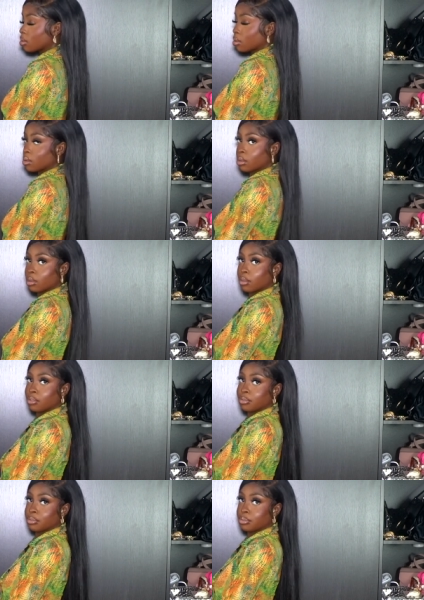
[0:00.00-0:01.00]
So
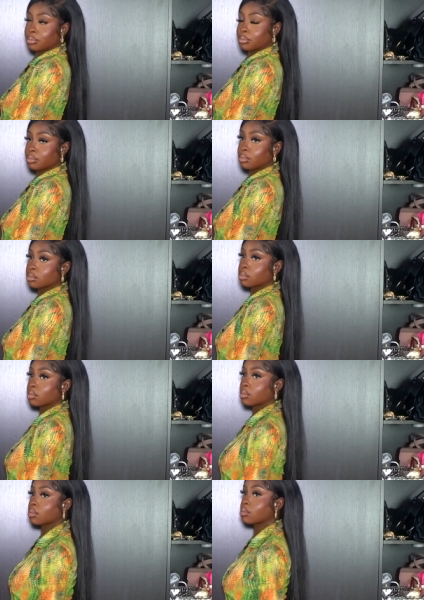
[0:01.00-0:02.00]
if you see these on the
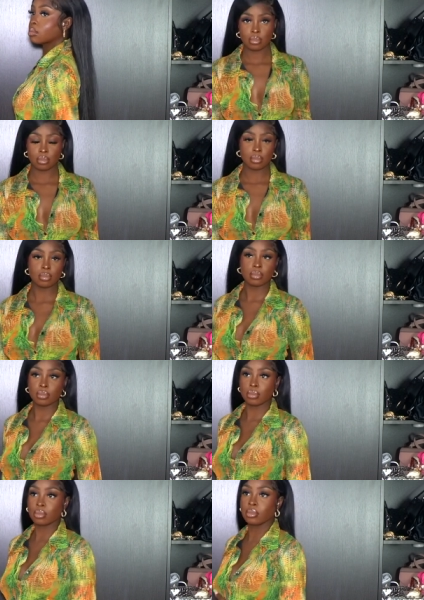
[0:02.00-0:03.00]
ground, just know,
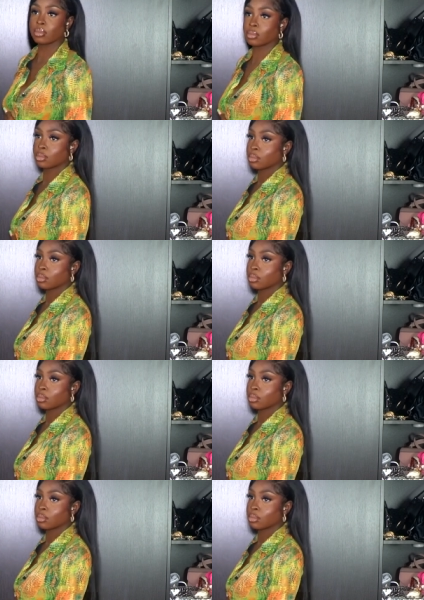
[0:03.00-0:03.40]
okay,